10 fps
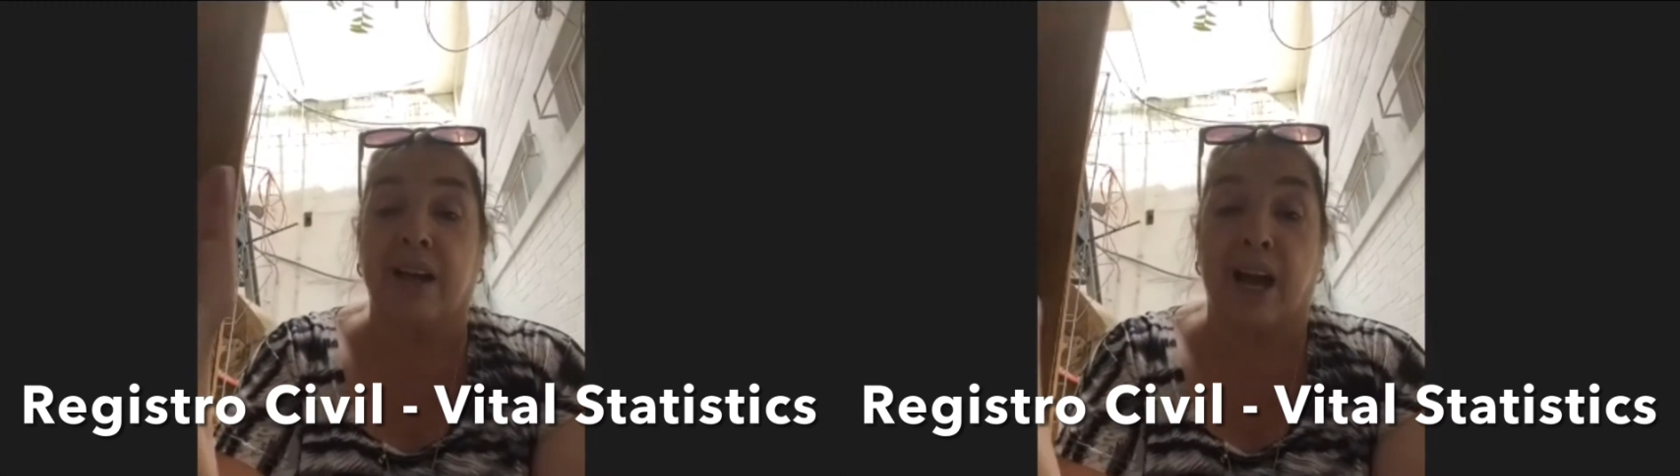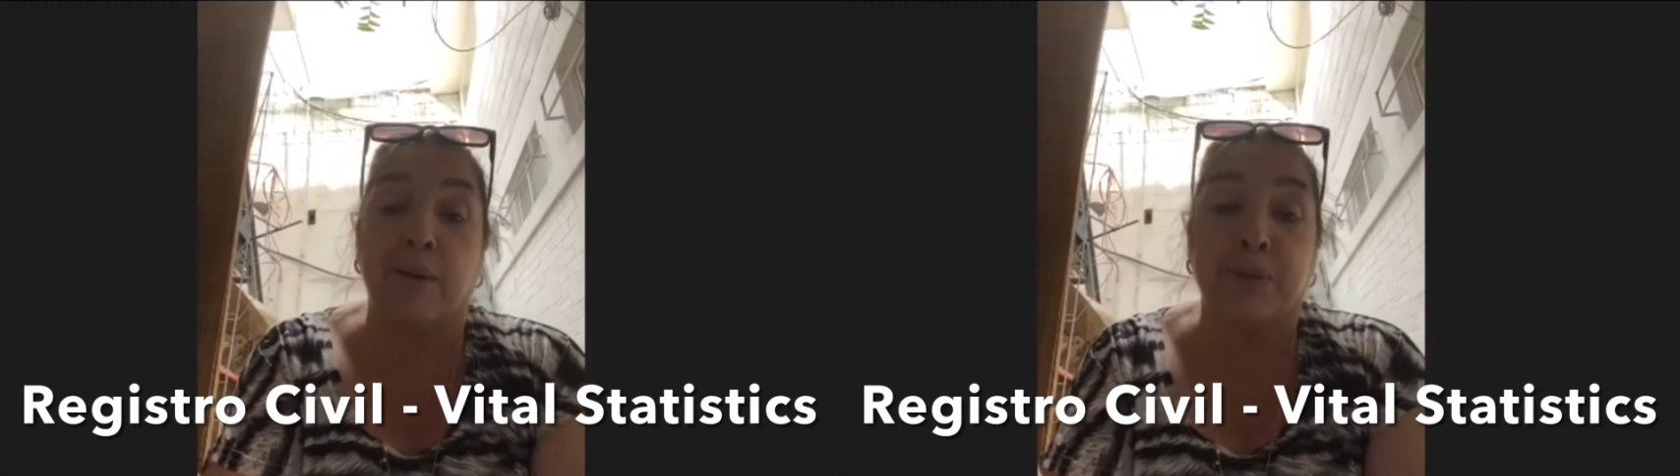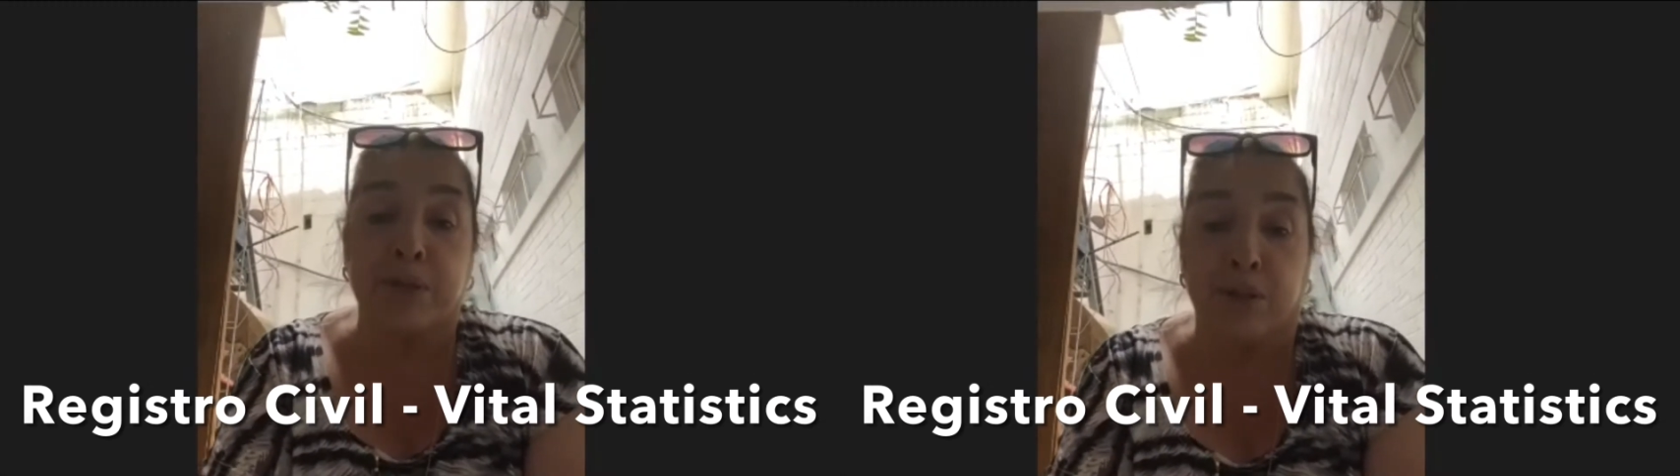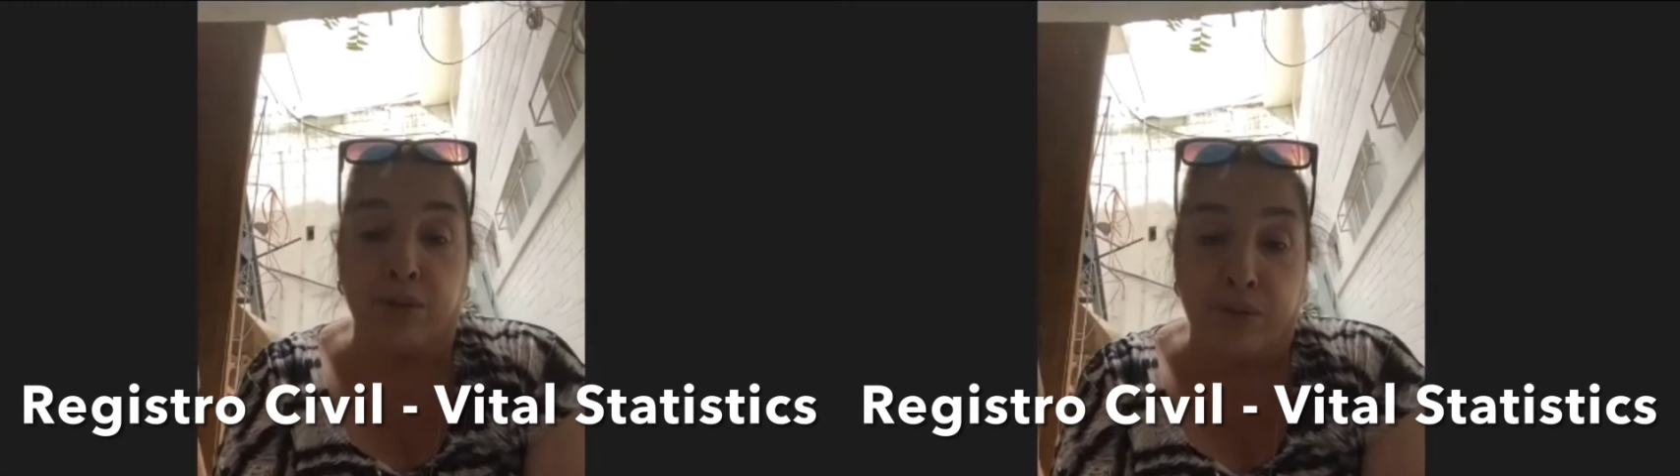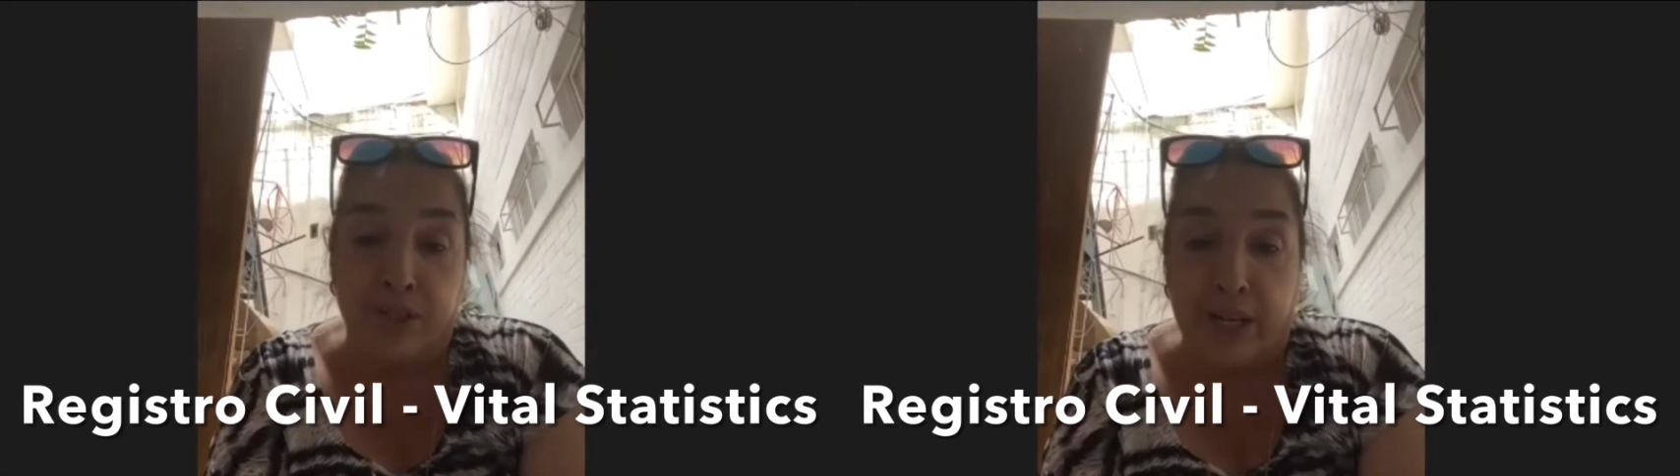
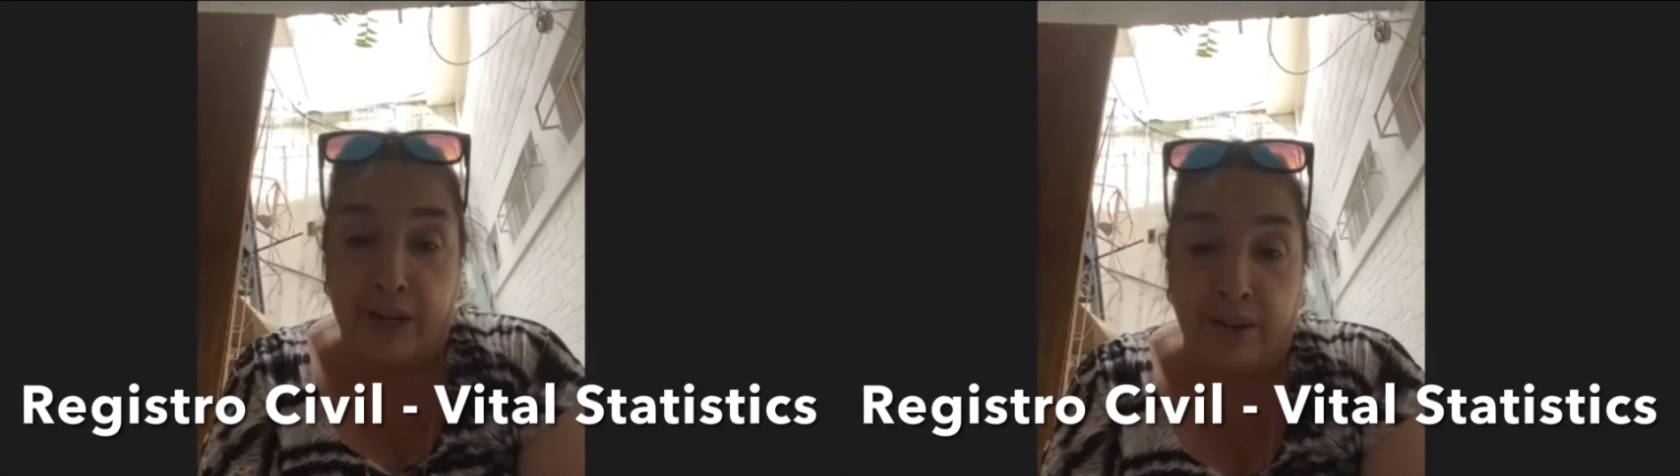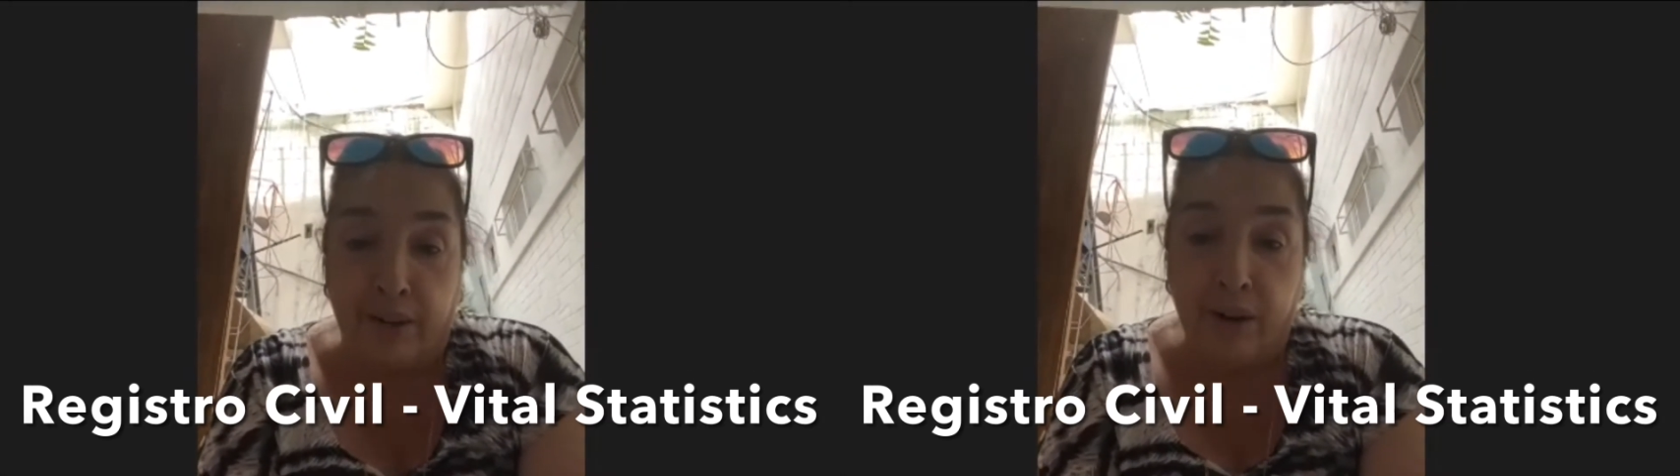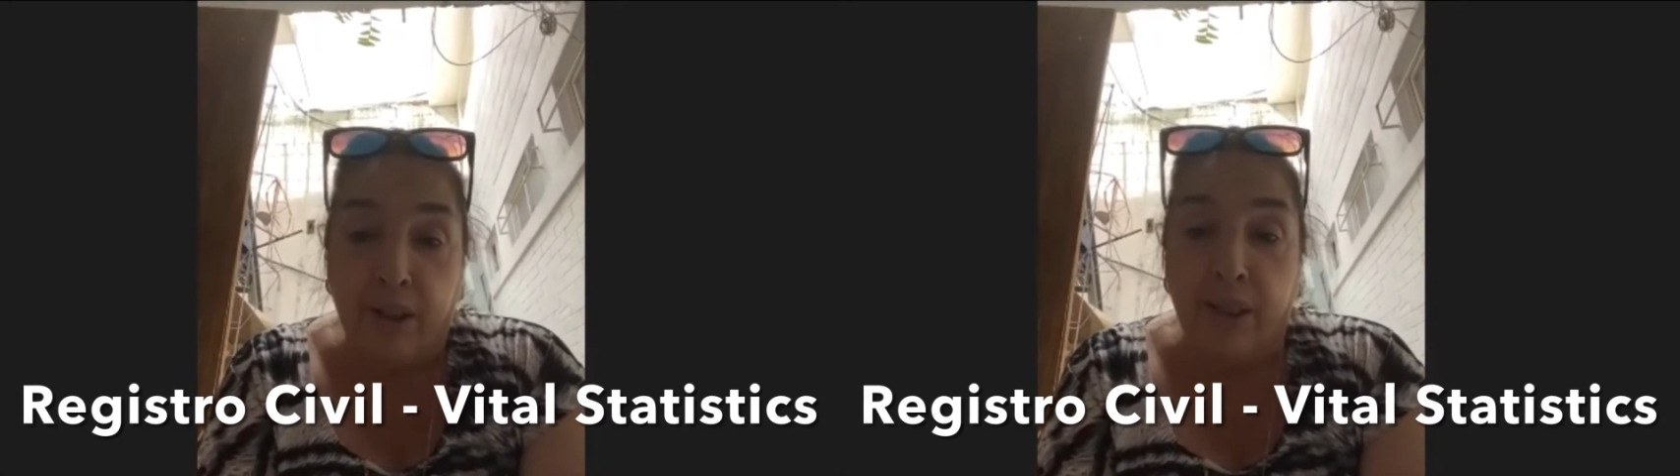obstacles there